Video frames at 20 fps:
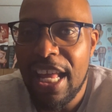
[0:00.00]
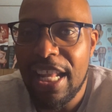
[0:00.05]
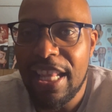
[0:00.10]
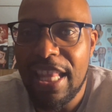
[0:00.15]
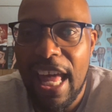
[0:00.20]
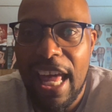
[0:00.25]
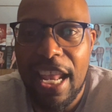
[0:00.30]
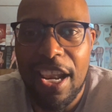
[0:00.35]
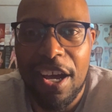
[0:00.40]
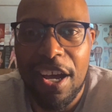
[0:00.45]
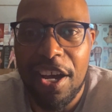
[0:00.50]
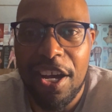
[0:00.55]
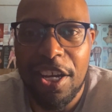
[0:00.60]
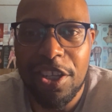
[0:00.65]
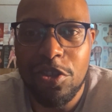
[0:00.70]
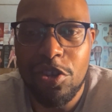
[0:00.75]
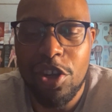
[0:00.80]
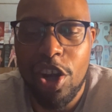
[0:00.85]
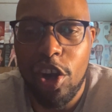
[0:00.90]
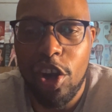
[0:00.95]
that
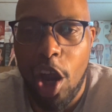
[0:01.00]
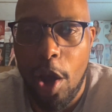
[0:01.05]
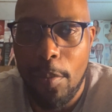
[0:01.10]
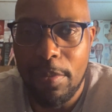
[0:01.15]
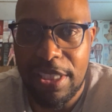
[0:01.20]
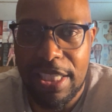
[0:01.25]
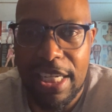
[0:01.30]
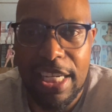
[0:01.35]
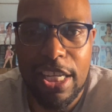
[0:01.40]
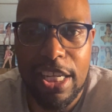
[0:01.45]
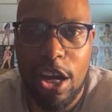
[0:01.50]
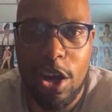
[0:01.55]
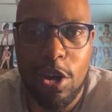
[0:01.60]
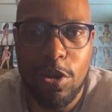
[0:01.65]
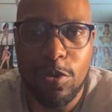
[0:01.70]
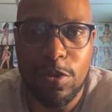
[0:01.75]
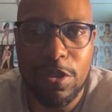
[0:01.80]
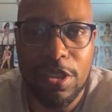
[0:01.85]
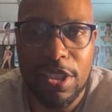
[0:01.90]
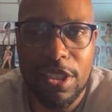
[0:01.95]

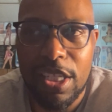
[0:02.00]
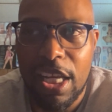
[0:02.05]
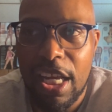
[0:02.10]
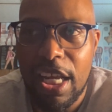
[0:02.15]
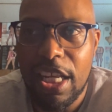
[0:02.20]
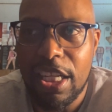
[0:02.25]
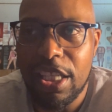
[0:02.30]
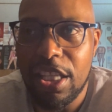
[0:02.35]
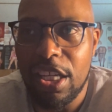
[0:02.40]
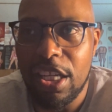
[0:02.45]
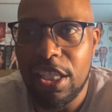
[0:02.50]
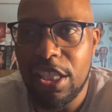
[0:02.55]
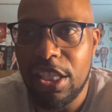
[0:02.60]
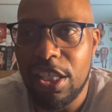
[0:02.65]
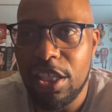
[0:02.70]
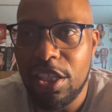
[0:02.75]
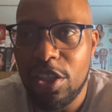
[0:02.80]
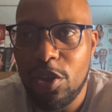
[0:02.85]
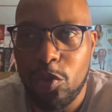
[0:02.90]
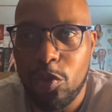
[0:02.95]
Lomachenko's
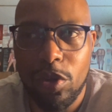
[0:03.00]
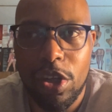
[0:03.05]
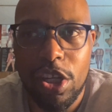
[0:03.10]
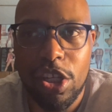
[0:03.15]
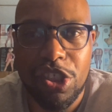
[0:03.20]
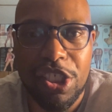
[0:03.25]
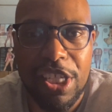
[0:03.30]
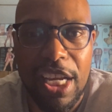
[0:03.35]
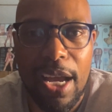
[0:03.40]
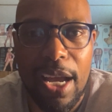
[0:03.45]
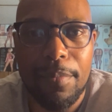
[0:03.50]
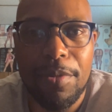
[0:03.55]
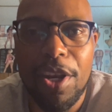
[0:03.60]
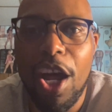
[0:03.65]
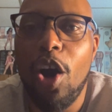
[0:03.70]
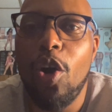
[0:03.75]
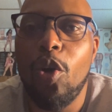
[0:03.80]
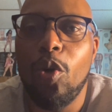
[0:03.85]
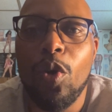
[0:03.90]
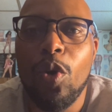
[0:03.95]
the real champ.
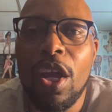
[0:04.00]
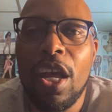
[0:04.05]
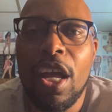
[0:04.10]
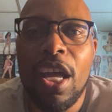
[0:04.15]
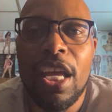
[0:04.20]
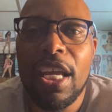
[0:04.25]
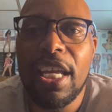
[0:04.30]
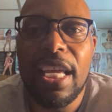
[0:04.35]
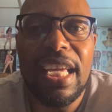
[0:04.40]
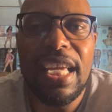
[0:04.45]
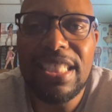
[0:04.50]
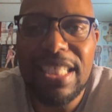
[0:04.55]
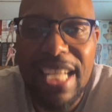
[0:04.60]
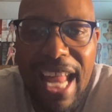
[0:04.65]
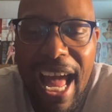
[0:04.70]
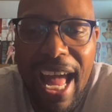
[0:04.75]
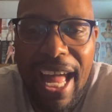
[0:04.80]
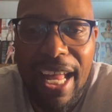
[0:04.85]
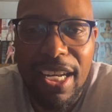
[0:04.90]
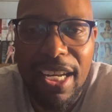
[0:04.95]
No, he's
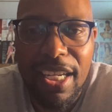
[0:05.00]
not.